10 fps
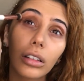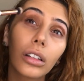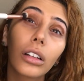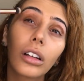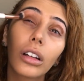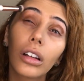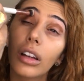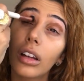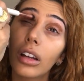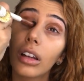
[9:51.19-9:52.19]

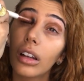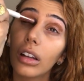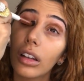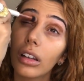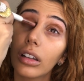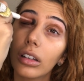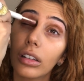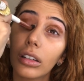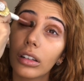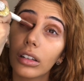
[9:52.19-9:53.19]

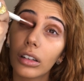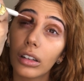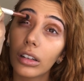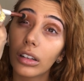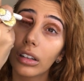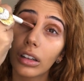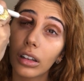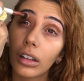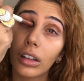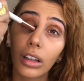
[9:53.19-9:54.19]

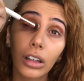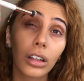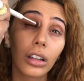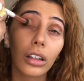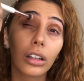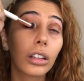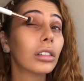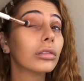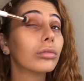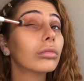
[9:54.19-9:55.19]

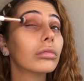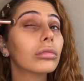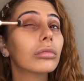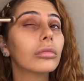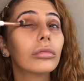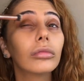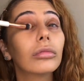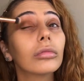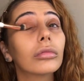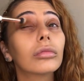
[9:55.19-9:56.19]

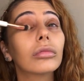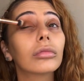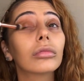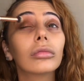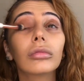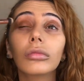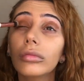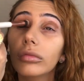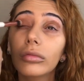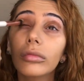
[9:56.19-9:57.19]

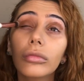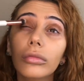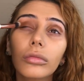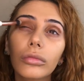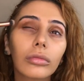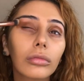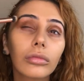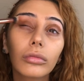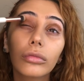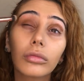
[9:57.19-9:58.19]

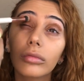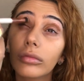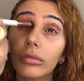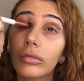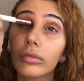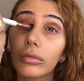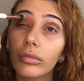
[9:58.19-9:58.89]
(silence)